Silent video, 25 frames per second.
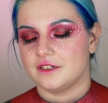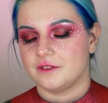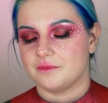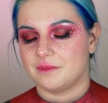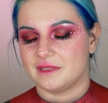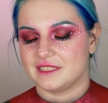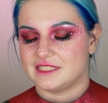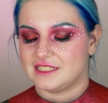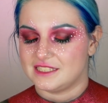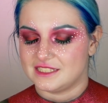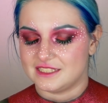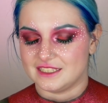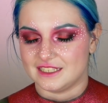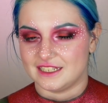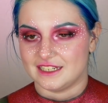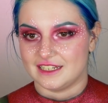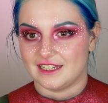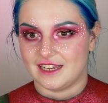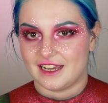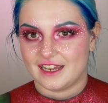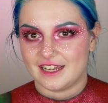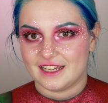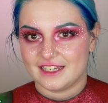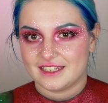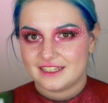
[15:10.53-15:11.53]
but still,
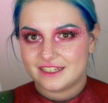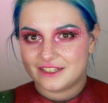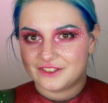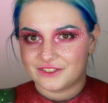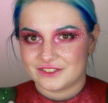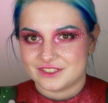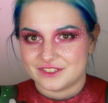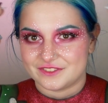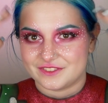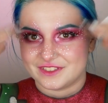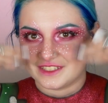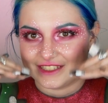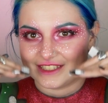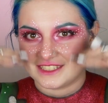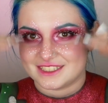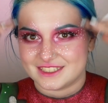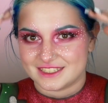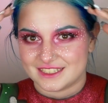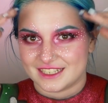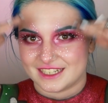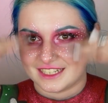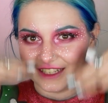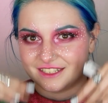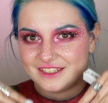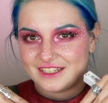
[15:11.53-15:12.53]
I cannot even
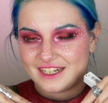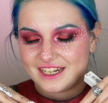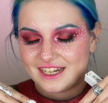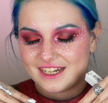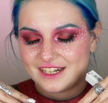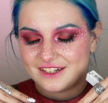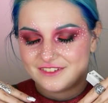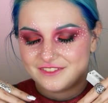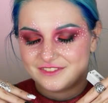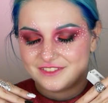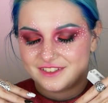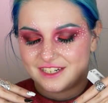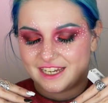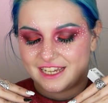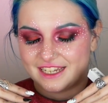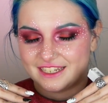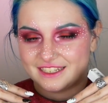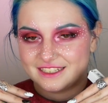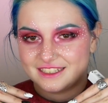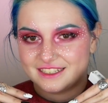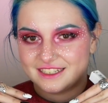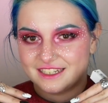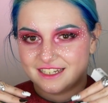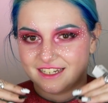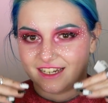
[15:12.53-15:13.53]
see. I have
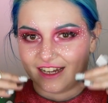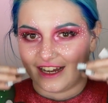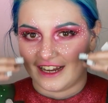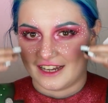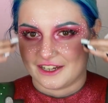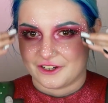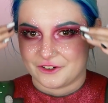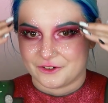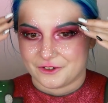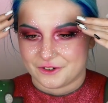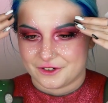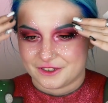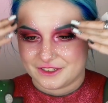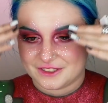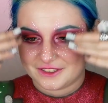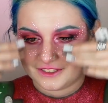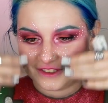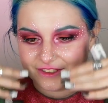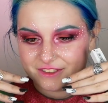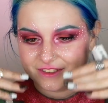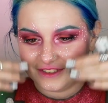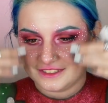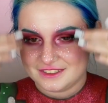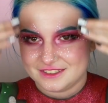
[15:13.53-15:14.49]
like a curtain